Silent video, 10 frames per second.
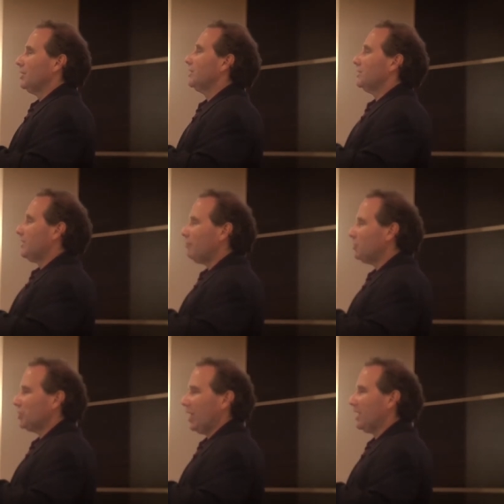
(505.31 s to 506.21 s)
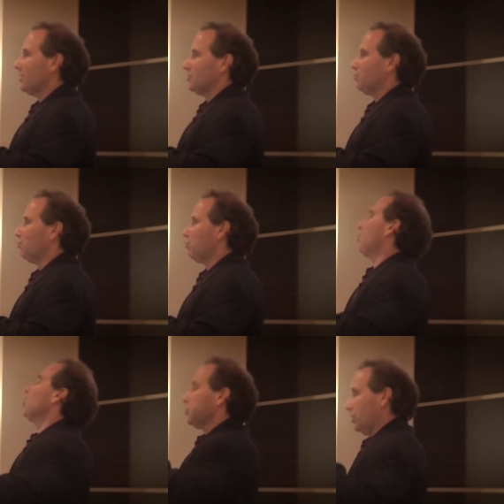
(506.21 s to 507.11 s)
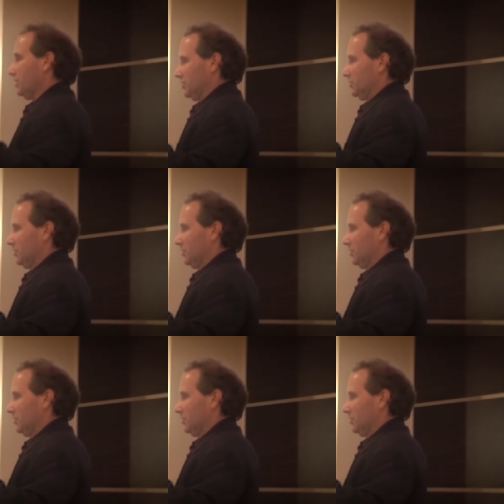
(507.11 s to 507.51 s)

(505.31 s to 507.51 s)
The W G A is worthless.